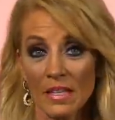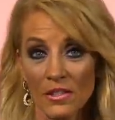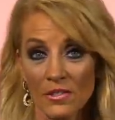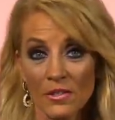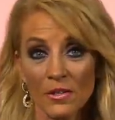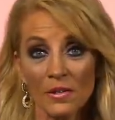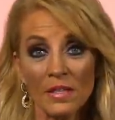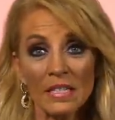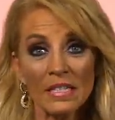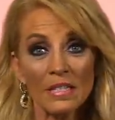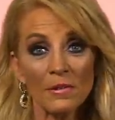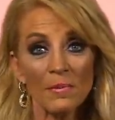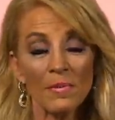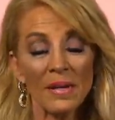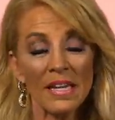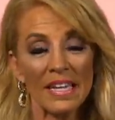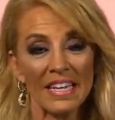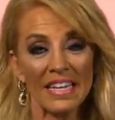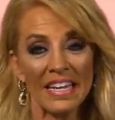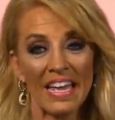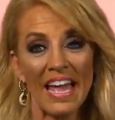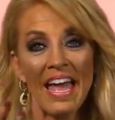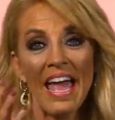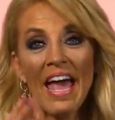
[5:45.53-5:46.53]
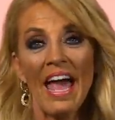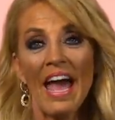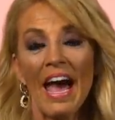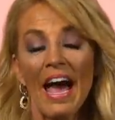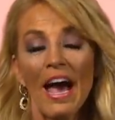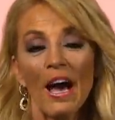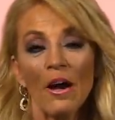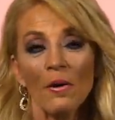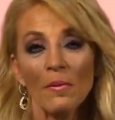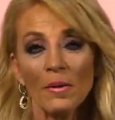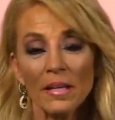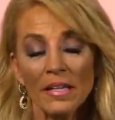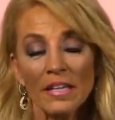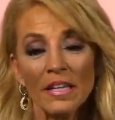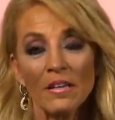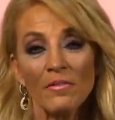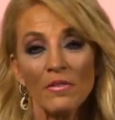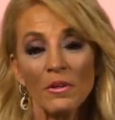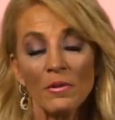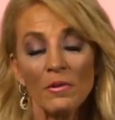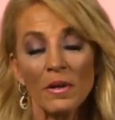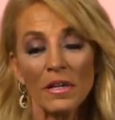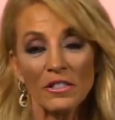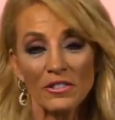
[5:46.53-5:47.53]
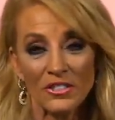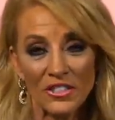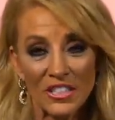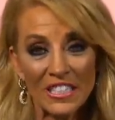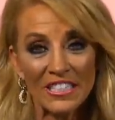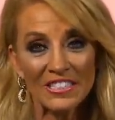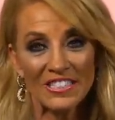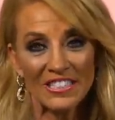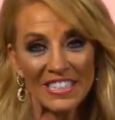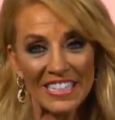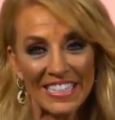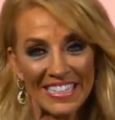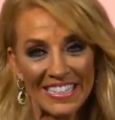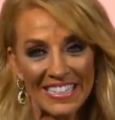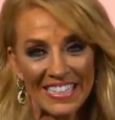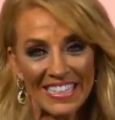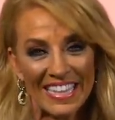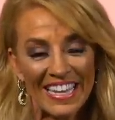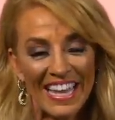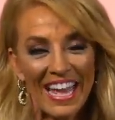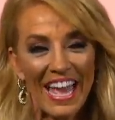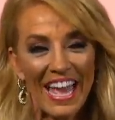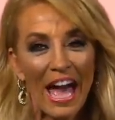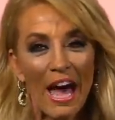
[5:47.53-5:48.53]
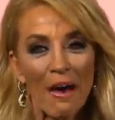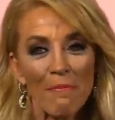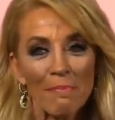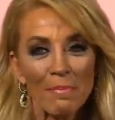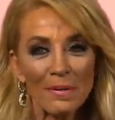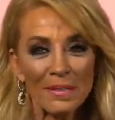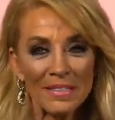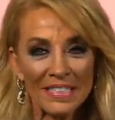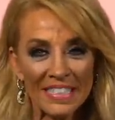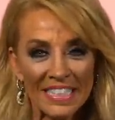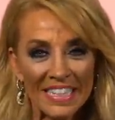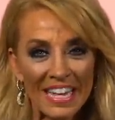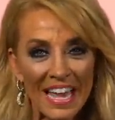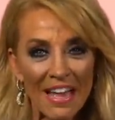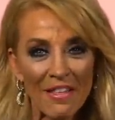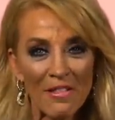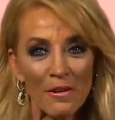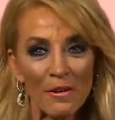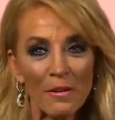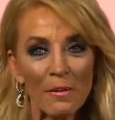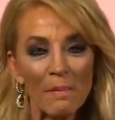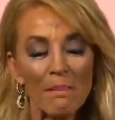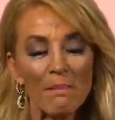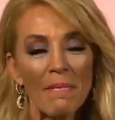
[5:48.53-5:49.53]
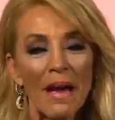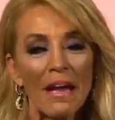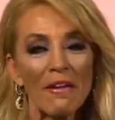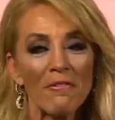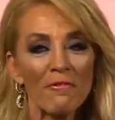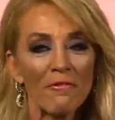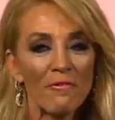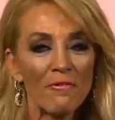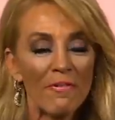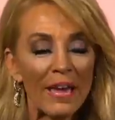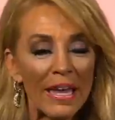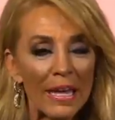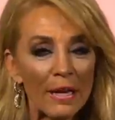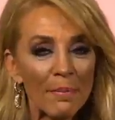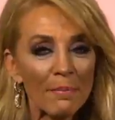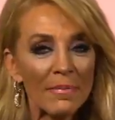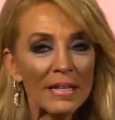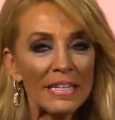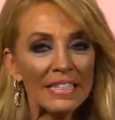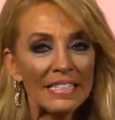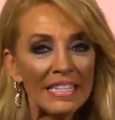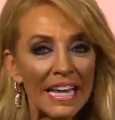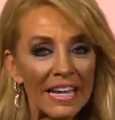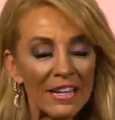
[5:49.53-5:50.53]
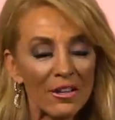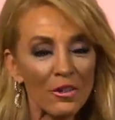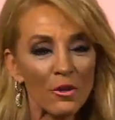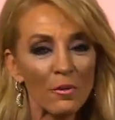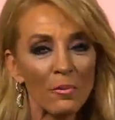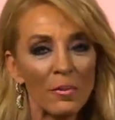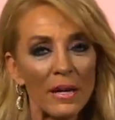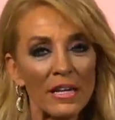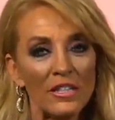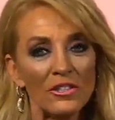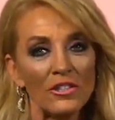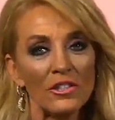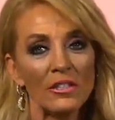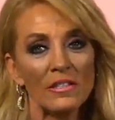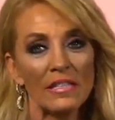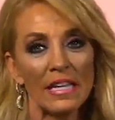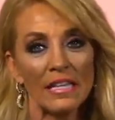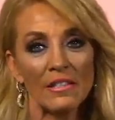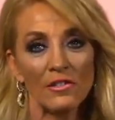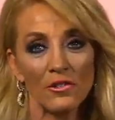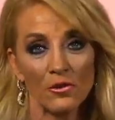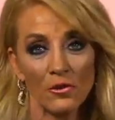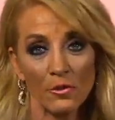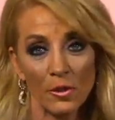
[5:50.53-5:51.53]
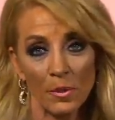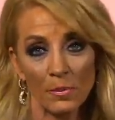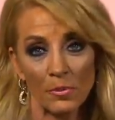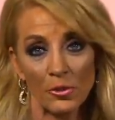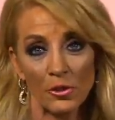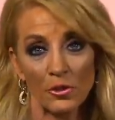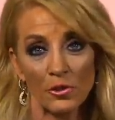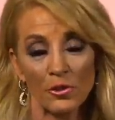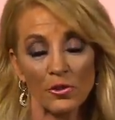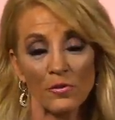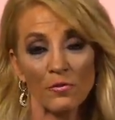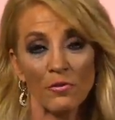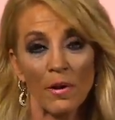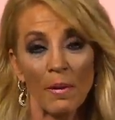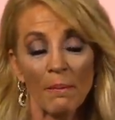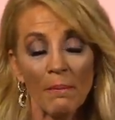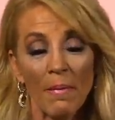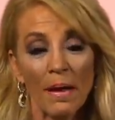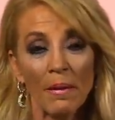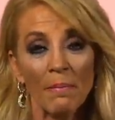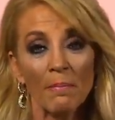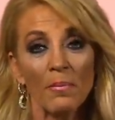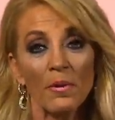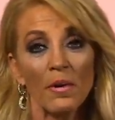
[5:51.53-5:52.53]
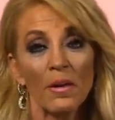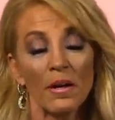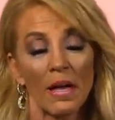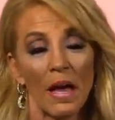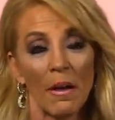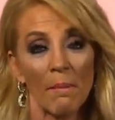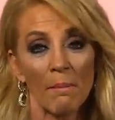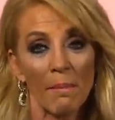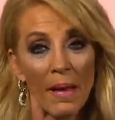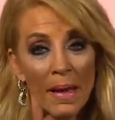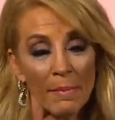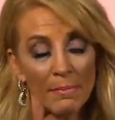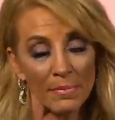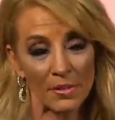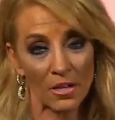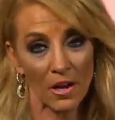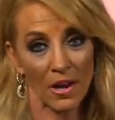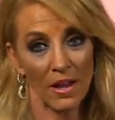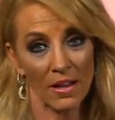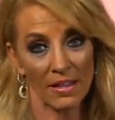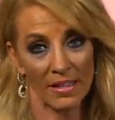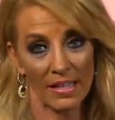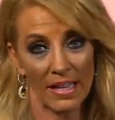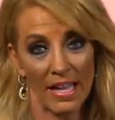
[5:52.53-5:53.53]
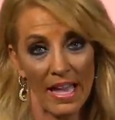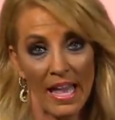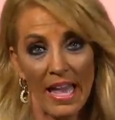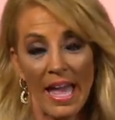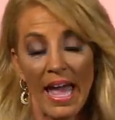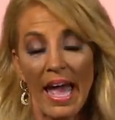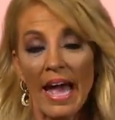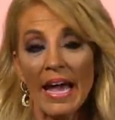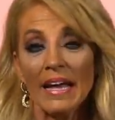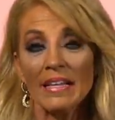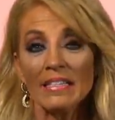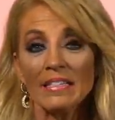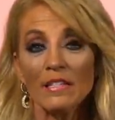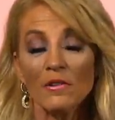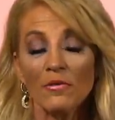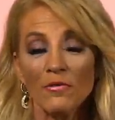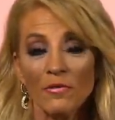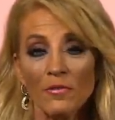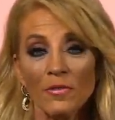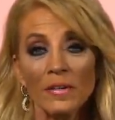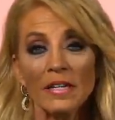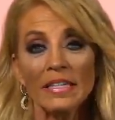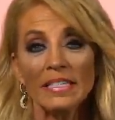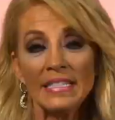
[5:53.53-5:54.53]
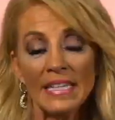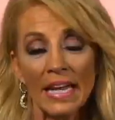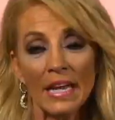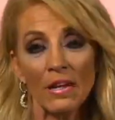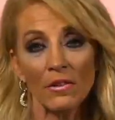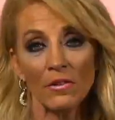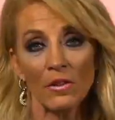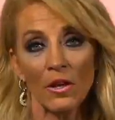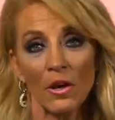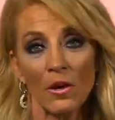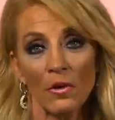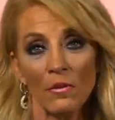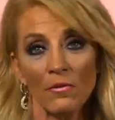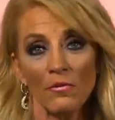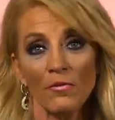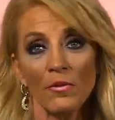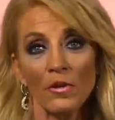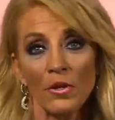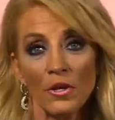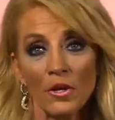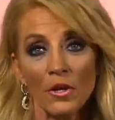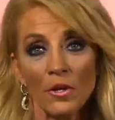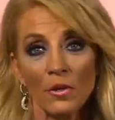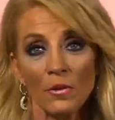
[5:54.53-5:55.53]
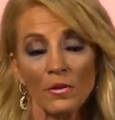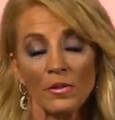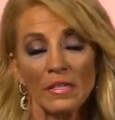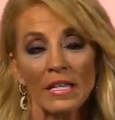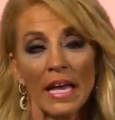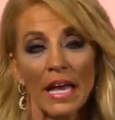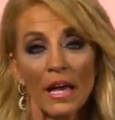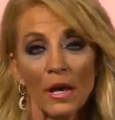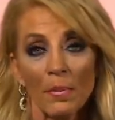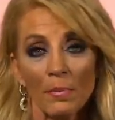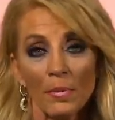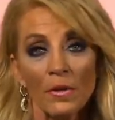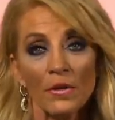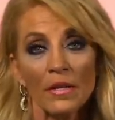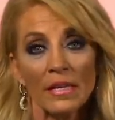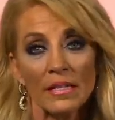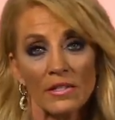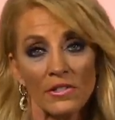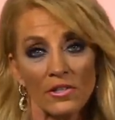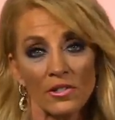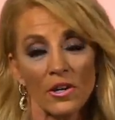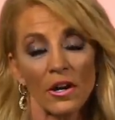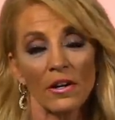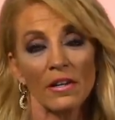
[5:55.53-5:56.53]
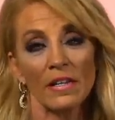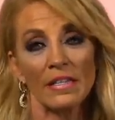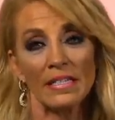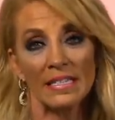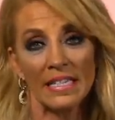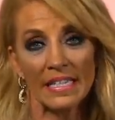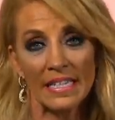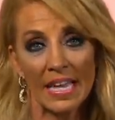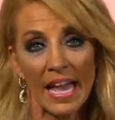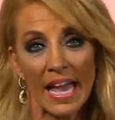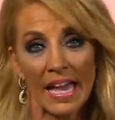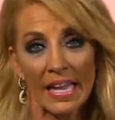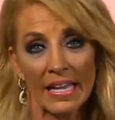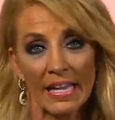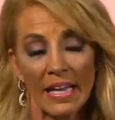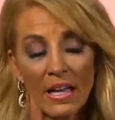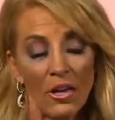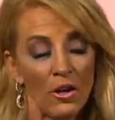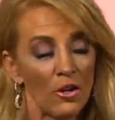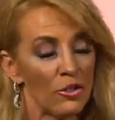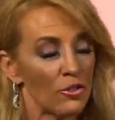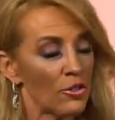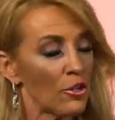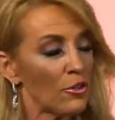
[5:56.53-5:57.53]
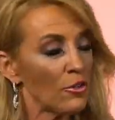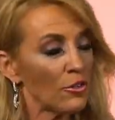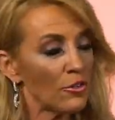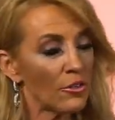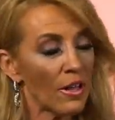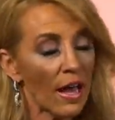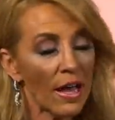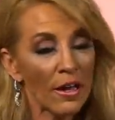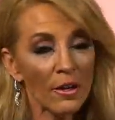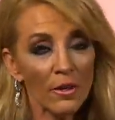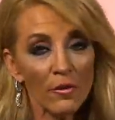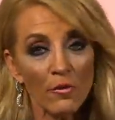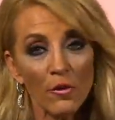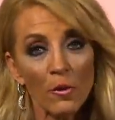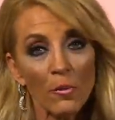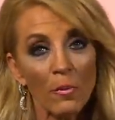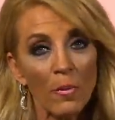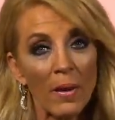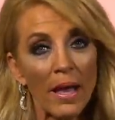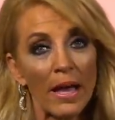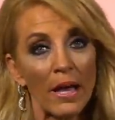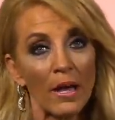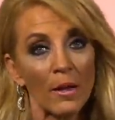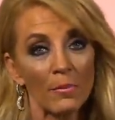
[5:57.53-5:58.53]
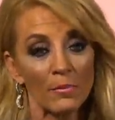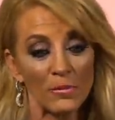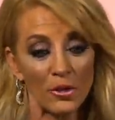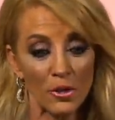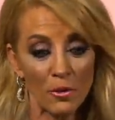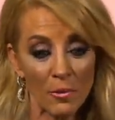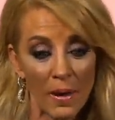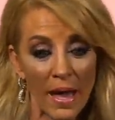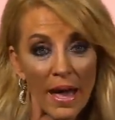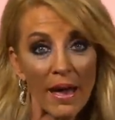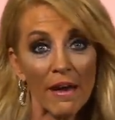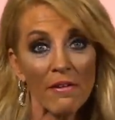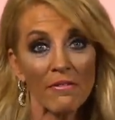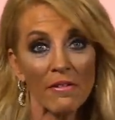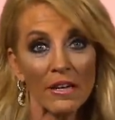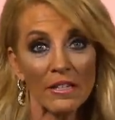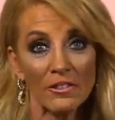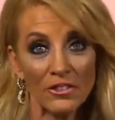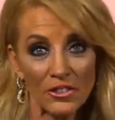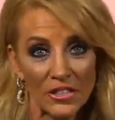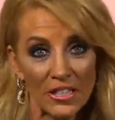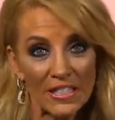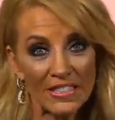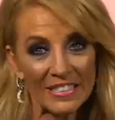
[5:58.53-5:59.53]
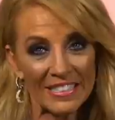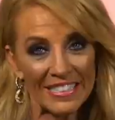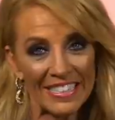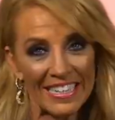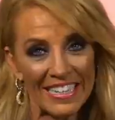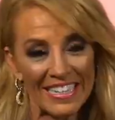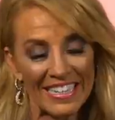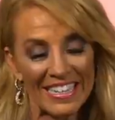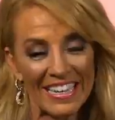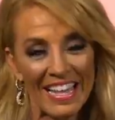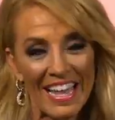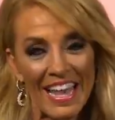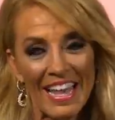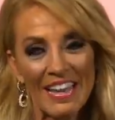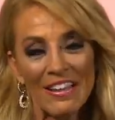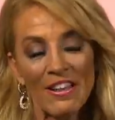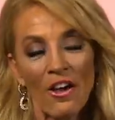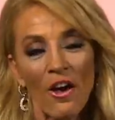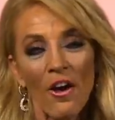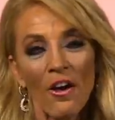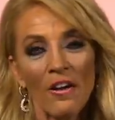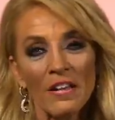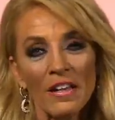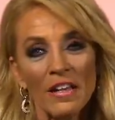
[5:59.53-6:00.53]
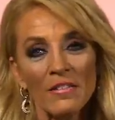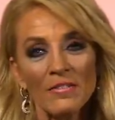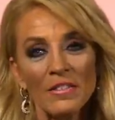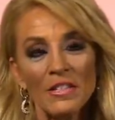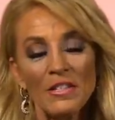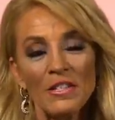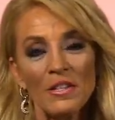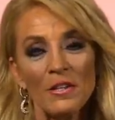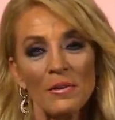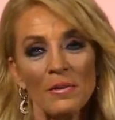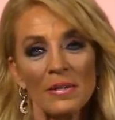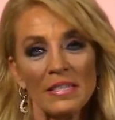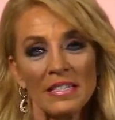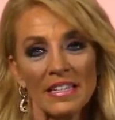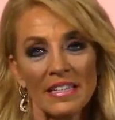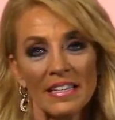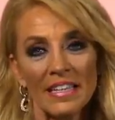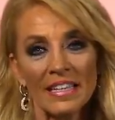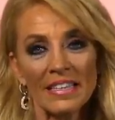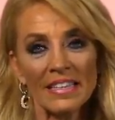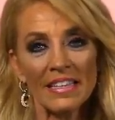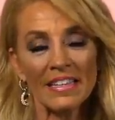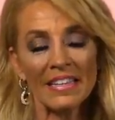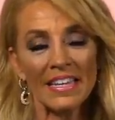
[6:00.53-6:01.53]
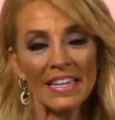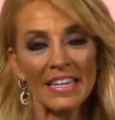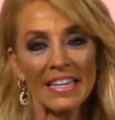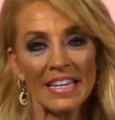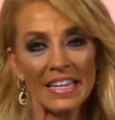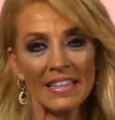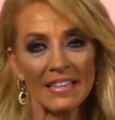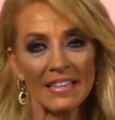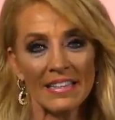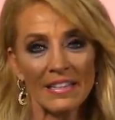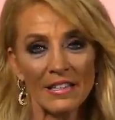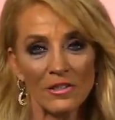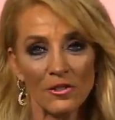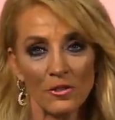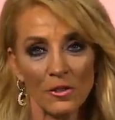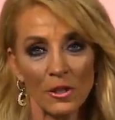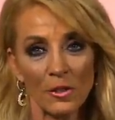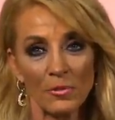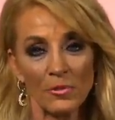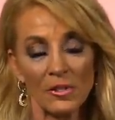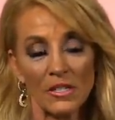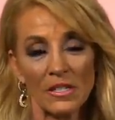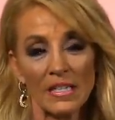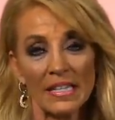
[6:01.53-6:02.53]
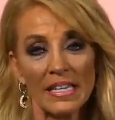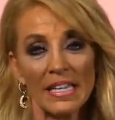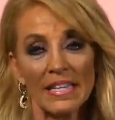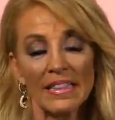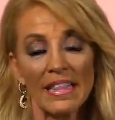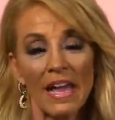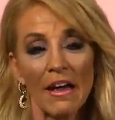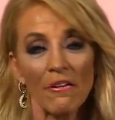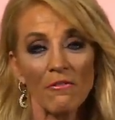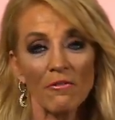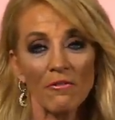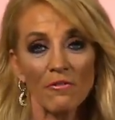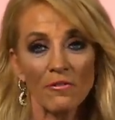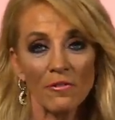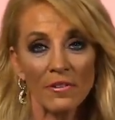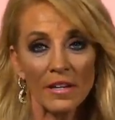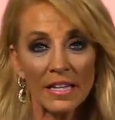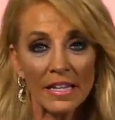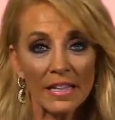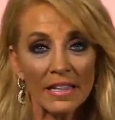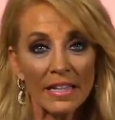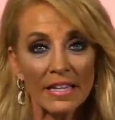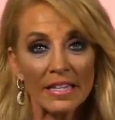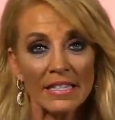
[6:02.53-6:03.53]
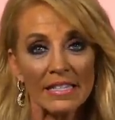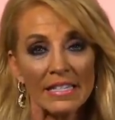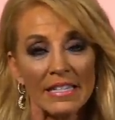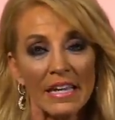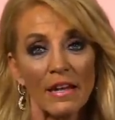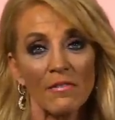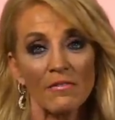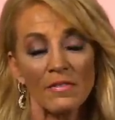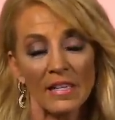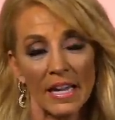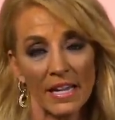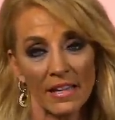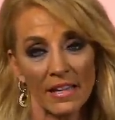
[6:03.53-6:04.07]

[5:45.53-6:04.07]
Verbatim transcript: So this week, I want to give you a cheat sheet. I put together my family declarations and scriptures from my book, Pep Talk, as a free download for you to help you get started today. So you're not overwhelmed, you have a cheat sheet. Now all you have to do is click the link in the description to get that free list of